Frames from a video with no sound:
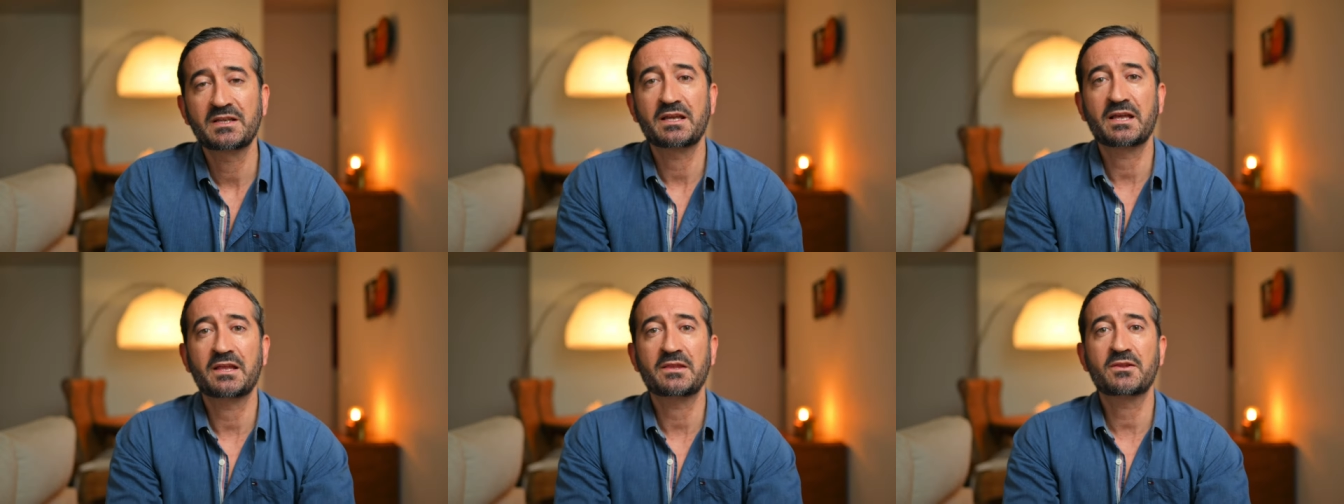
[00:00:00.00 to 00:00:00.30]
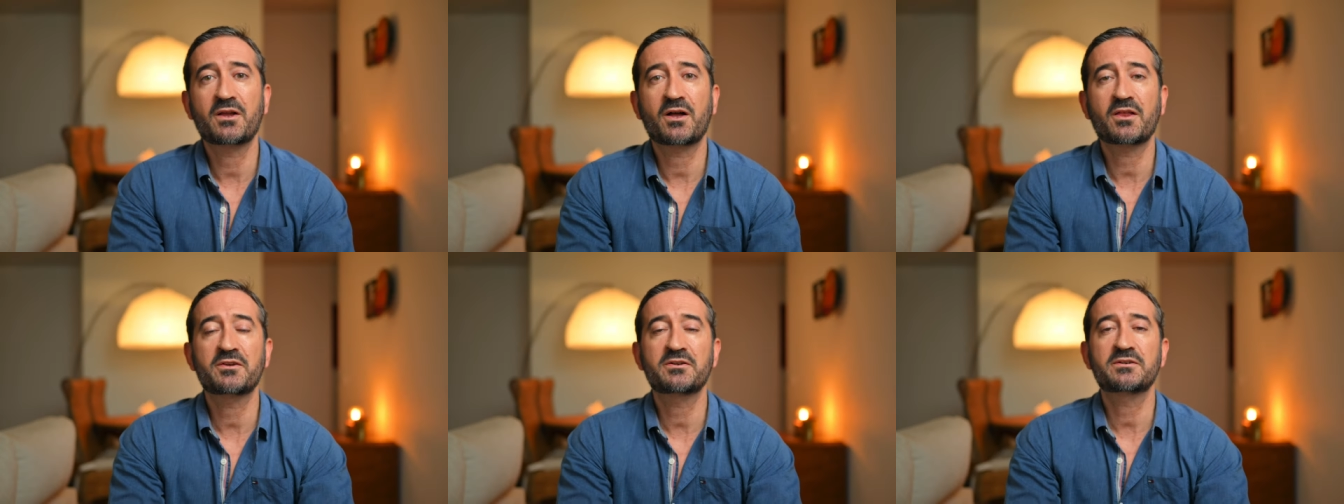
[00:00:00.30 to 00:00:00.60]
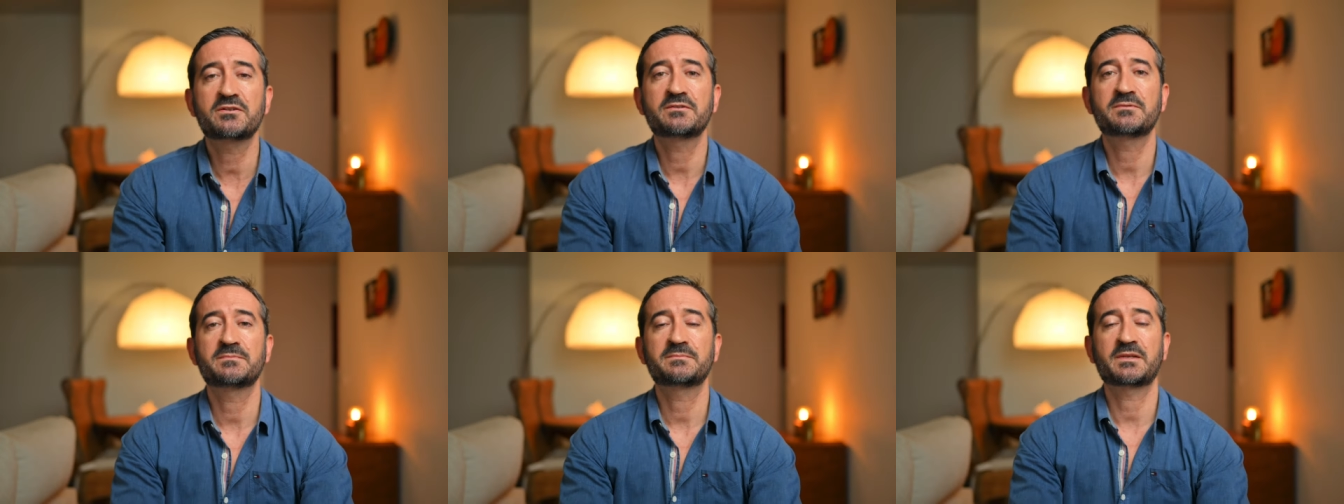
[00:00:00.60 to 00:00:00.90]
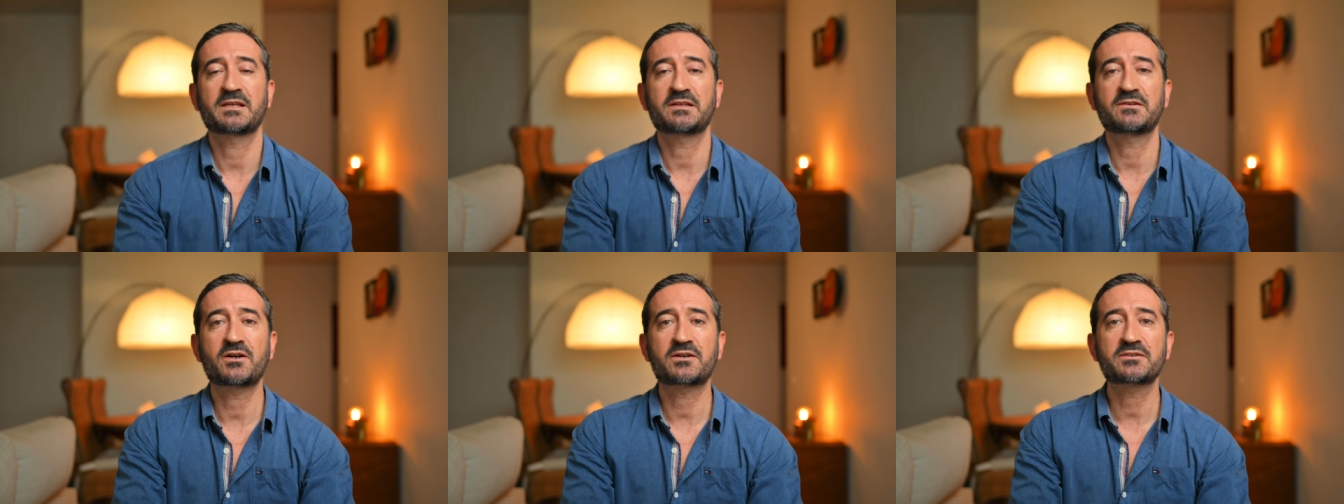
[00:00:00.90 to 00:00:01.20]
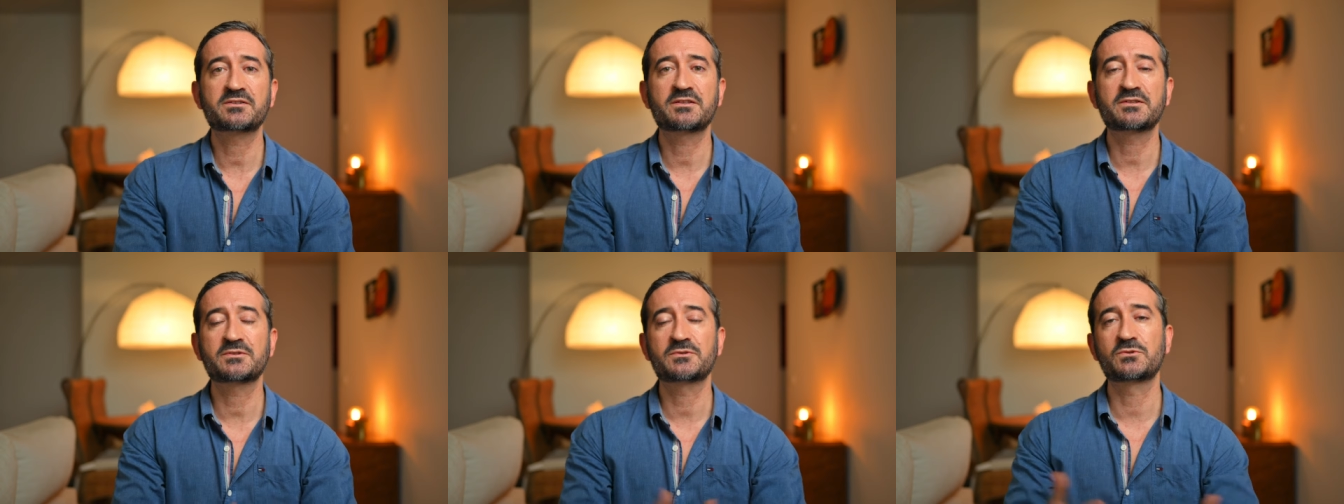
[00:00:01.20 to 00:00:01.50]
In
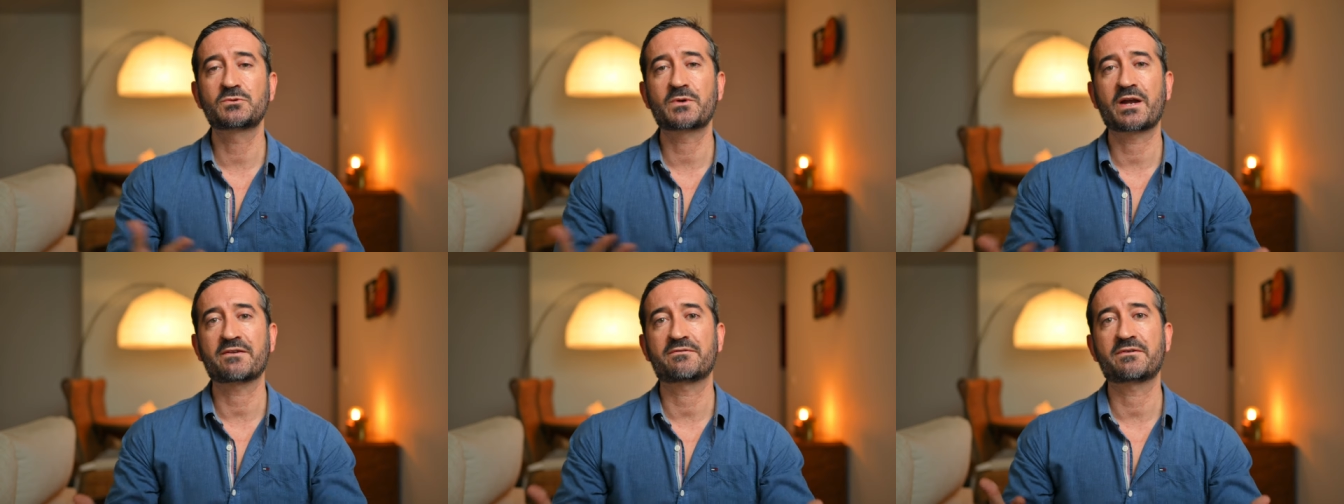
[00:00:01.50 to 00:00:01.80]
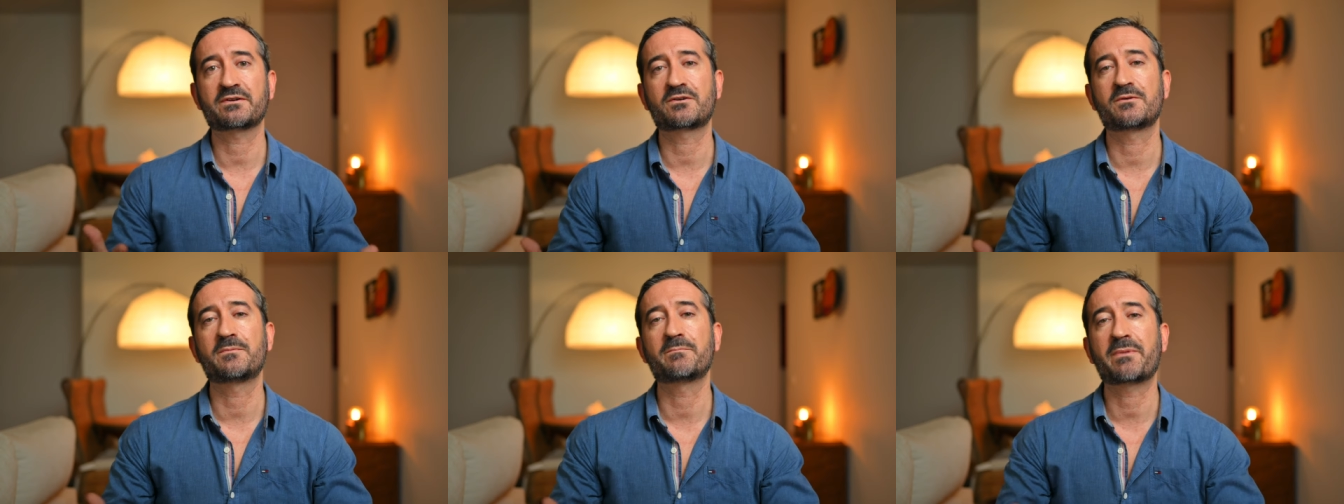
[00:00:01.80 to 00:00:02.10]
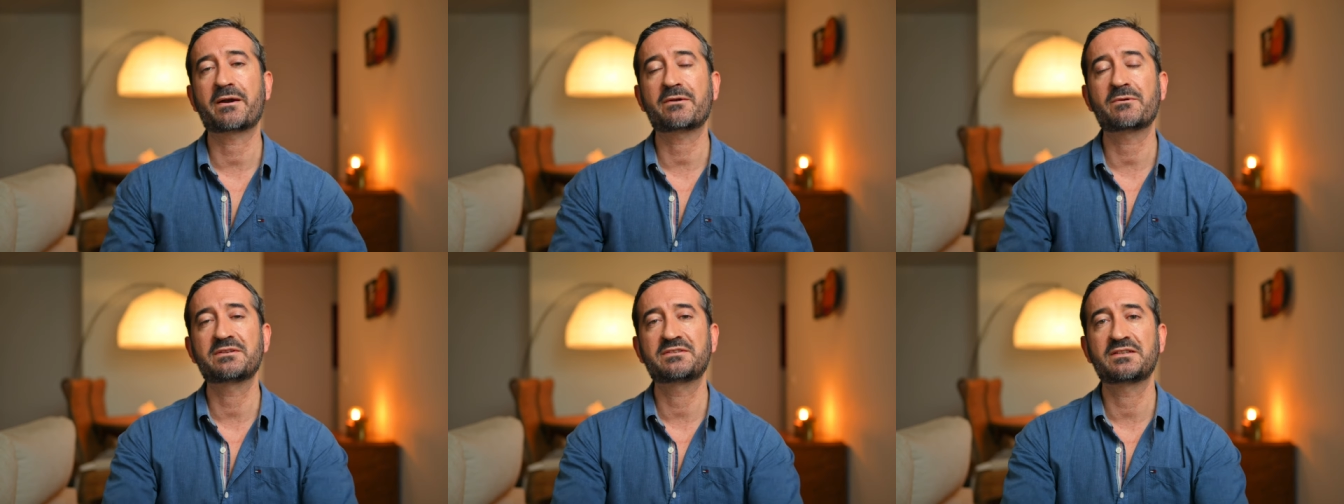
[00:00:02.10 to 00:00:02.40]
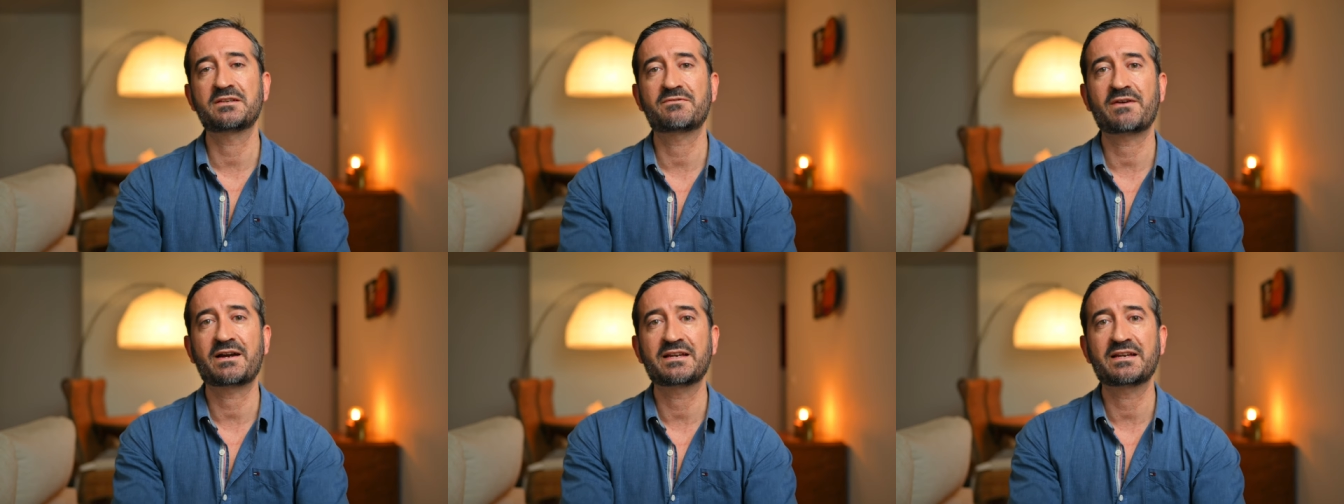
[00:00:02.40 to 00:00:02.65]
order to have a comparative